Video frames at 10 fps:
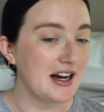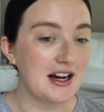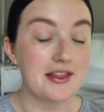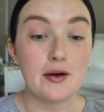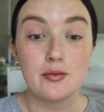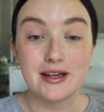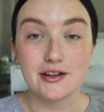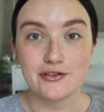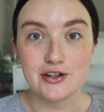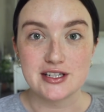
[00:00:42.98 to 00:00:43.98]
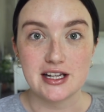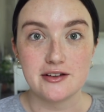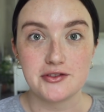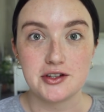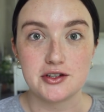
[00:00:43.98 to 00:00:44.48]
That will be in the first line
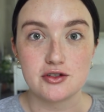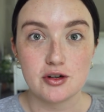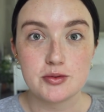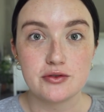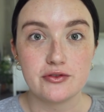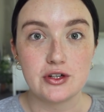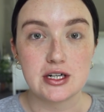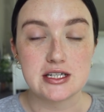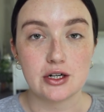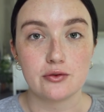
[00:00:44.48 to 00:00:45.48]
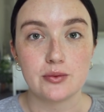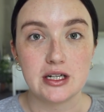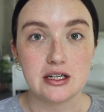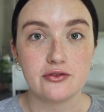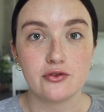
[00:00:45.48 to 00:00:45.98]
of the description for you guys to go
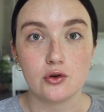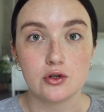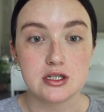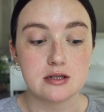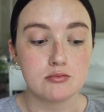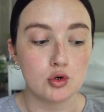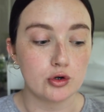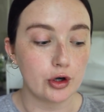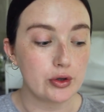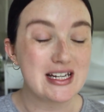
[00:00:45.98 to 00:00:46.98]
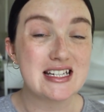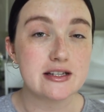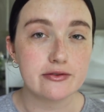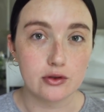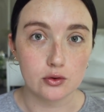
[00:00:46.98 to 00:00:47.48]
read for some more
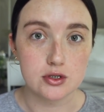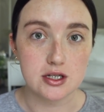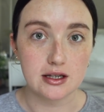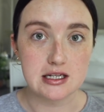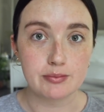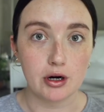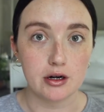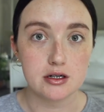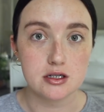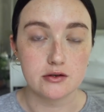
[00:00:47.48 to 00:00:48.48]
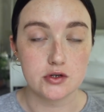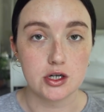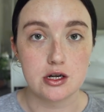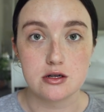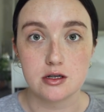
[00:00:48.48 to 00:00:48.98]
cohesive thoughts on these products after I
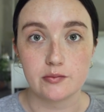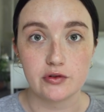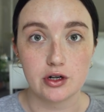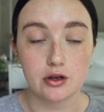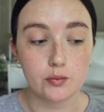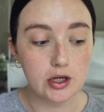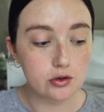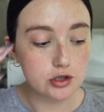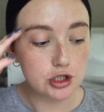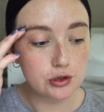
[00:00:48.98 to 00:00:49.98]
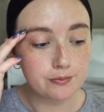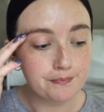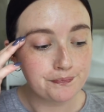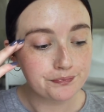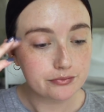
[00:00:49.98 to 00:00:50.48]
use them for another week or two.
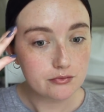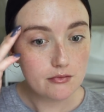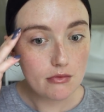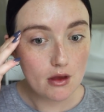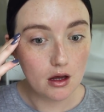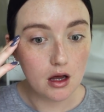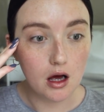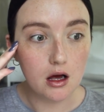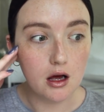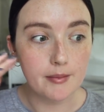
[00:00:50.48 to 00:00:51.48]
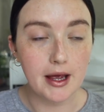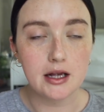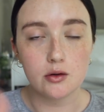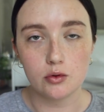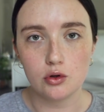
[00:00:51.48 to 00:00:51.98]

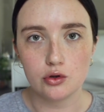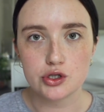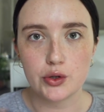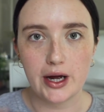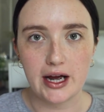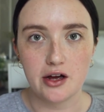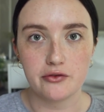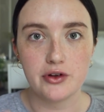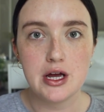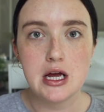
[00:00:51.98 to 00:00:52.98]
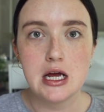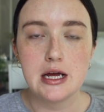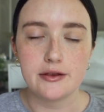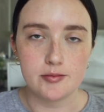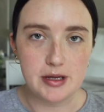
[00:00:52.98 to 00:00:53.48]
And it will also have
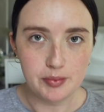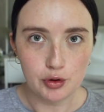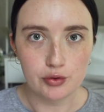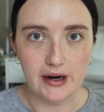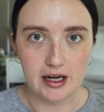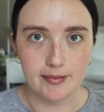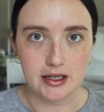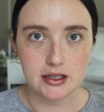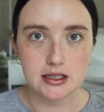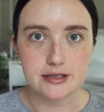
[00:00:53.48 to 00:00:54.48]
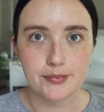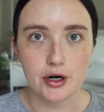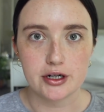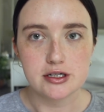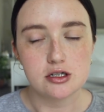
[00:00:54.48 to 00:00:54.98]
the people who recommended these
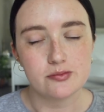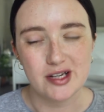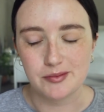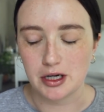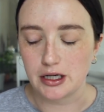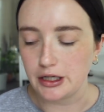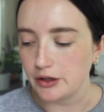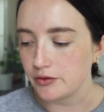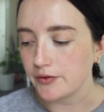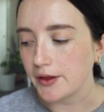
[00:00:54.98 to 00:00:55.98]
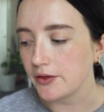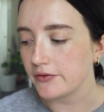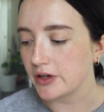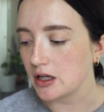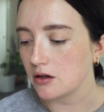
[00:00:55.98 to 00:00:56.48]
products to me. I'm not going to go through that in the
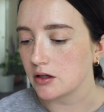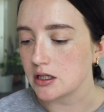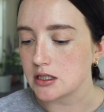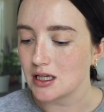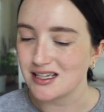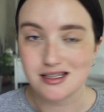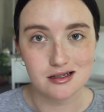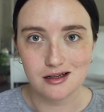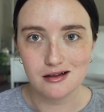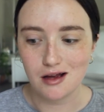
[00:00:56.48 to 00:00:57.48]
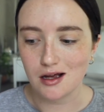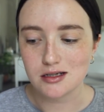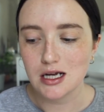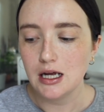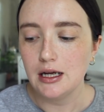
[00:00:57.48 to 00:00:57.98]
video because that's a lot.